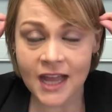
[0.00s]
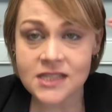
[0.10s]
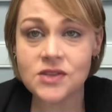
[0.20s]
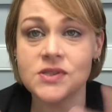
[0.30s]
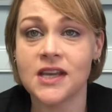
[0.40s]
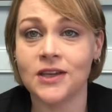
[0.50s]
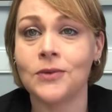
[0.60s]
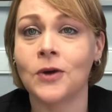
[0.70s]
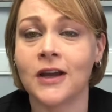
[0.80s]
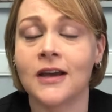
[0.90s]
so say you
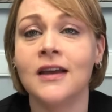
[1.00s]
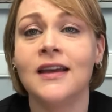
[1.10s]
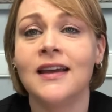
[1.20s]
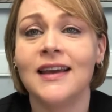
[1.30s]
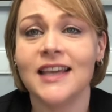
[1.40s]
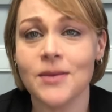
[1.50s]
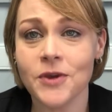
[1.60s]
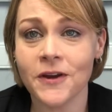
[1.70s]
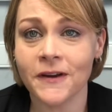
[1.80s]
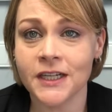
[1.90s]
want to keep your
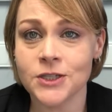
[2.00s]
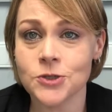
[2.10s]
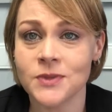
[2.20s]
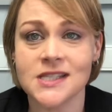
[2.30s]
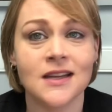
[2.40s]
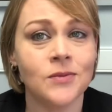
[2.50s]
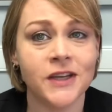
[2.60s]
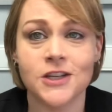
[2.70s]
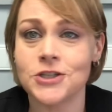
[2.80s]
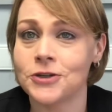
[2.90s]
hearing instruments in because